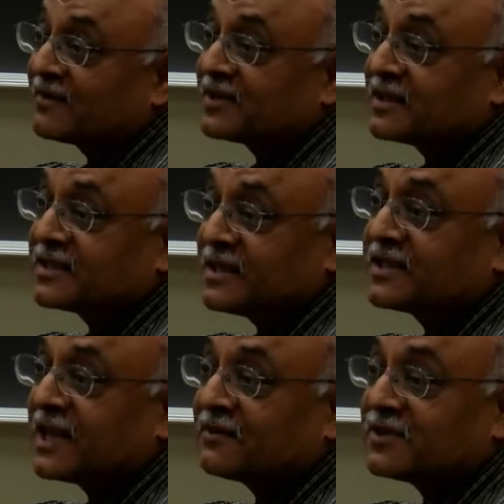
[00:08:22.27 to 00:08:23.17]
to the, A
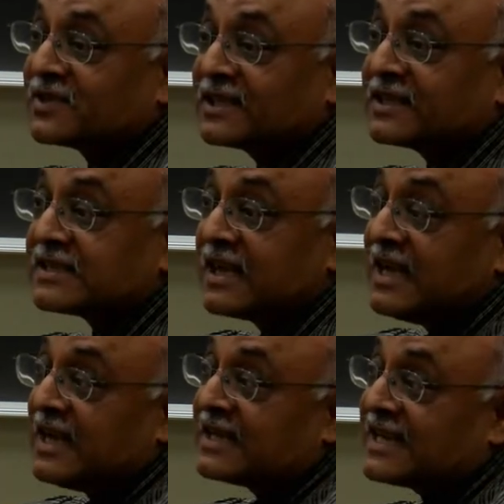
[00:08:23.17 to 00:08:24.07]
Tale of Two Cities,
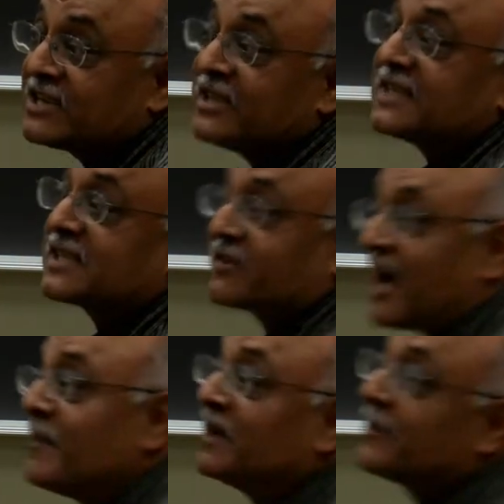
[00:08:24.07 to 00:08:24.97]
essentially describing the